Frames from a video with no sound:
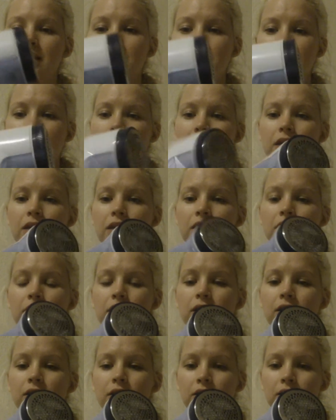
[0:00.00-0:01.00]
thing
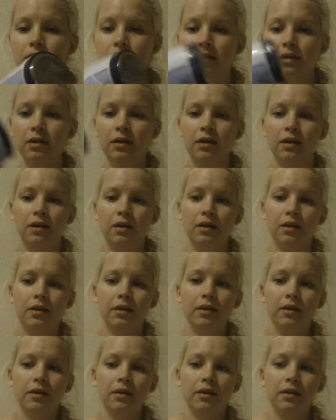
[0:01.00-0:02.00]
here.
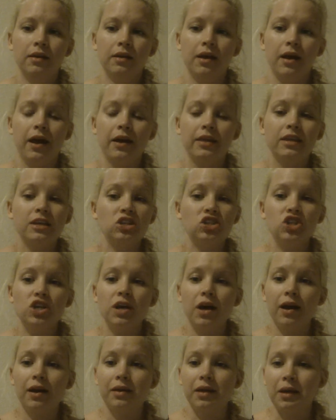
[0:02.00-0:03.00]
I think she
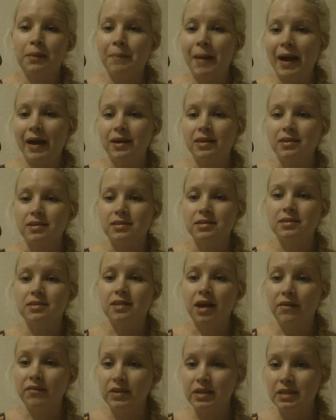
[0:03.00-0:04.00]
got it like back in the
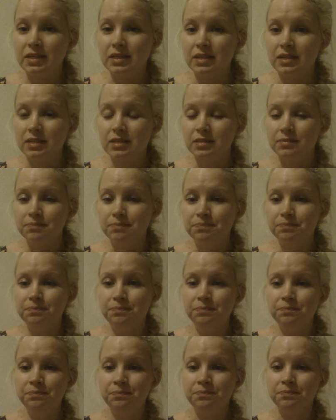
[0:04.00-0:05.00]
70s.
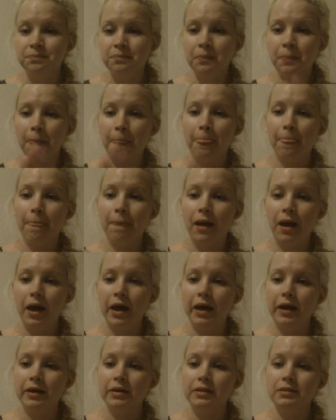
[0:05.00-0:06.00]

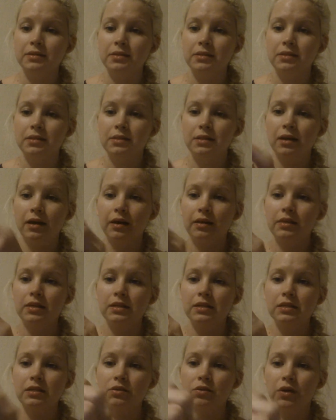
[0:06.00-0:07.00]
And
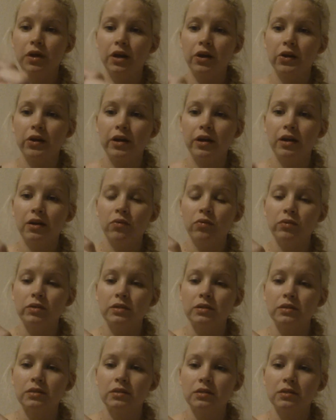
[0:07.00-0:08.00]
this little area
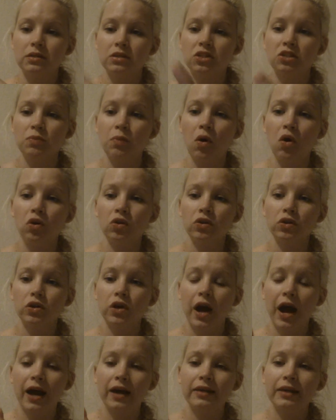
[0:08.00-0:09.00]
was
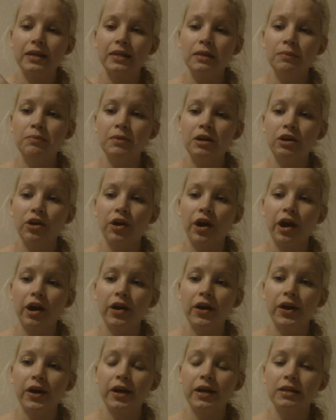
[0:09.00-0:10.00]
smaller. I like the bigger
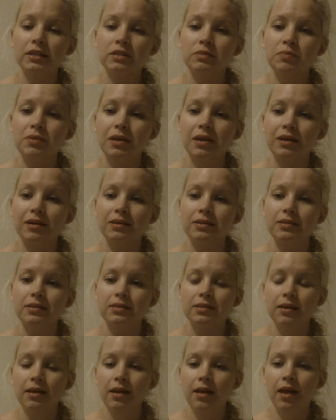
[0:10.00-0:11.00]
areas
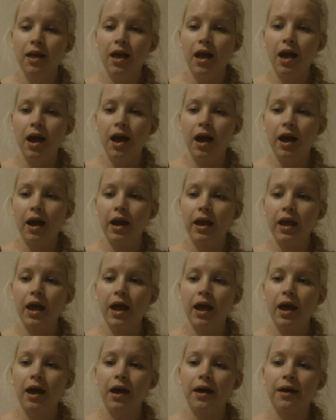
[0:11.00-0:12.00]
because I
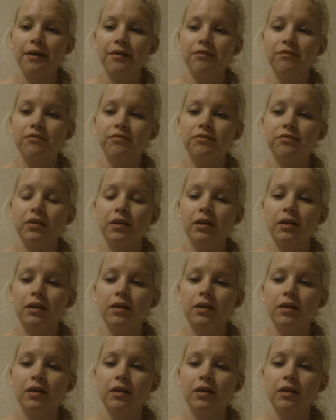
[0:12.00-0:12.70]
have